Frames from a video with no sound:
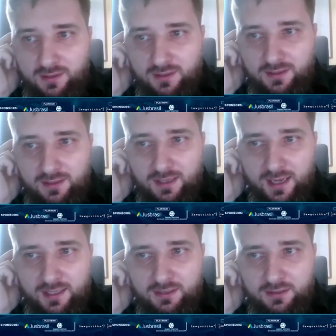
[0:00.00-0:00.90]

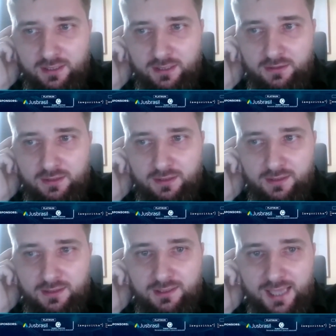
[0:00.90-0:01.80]
I agree that
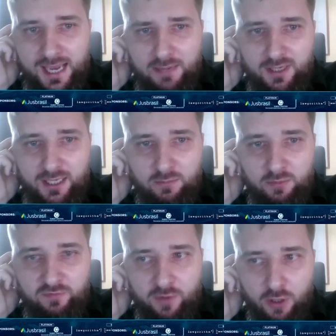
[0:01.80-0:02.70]
LIME can be
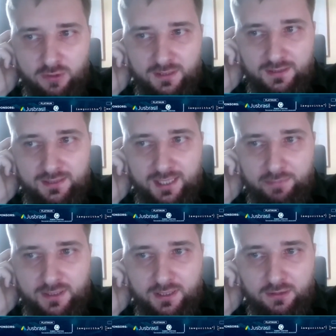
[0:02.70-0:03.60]
thought as a
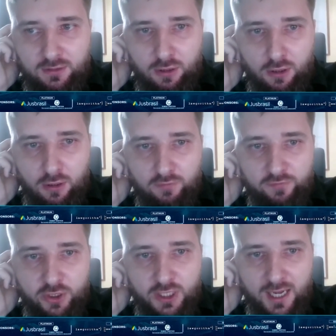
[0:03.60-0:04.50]
subset of
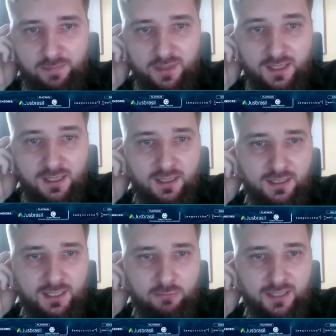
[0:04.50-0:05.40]
SHAP
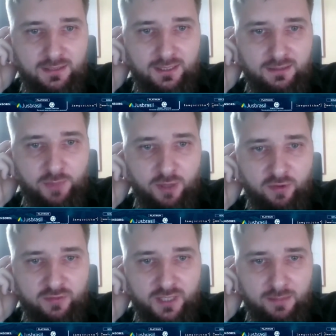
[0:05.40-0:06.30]
in a way that both
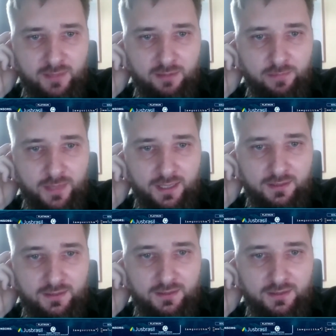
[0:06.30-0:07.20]
of them are
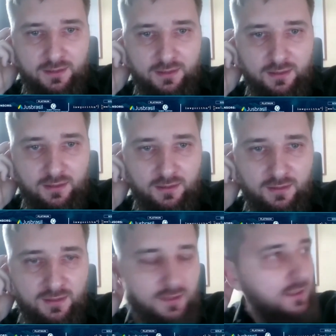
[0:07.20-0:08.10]
based
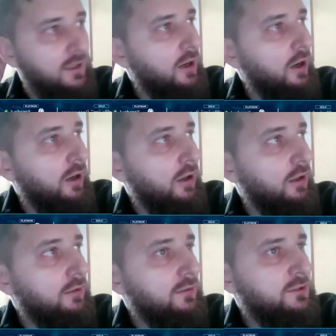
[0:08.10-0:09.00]

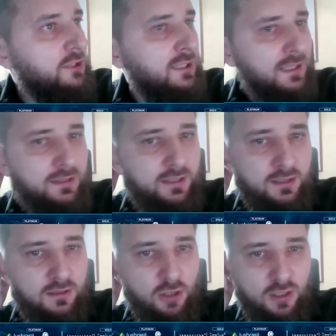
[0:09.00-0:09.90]
on
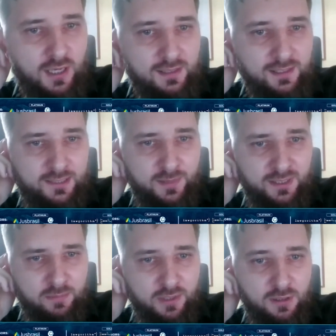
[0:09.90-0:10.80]
generating local
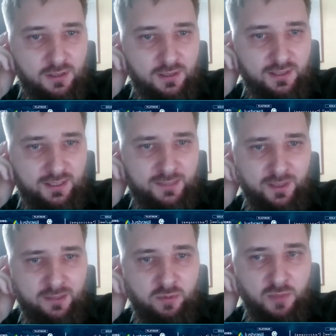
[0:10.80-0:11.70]

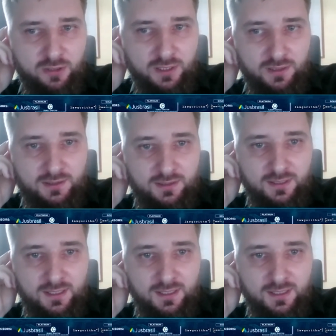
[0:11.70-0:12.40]
explainable models.